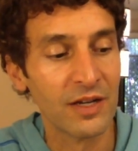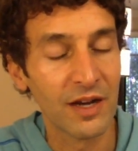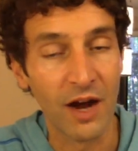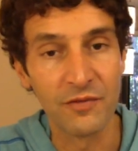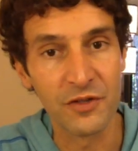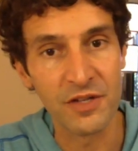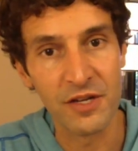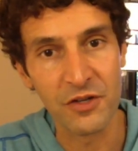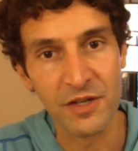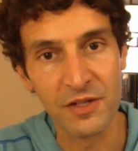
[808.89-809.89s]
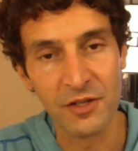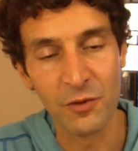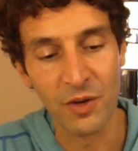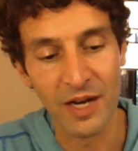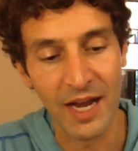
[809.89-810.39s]
conversation is that you
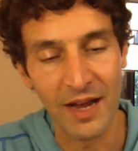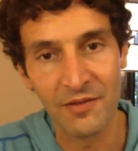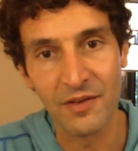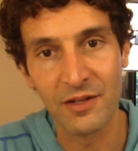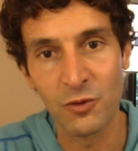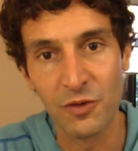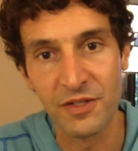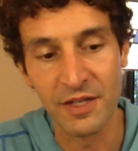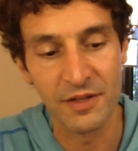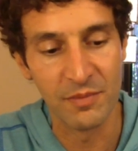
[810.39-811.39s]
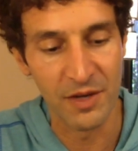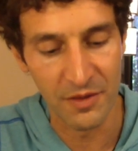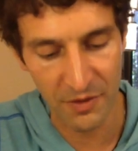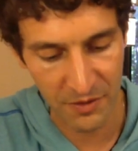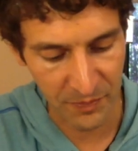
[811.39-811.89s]
want to have towards the end of the
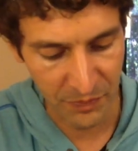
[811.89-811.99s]
month.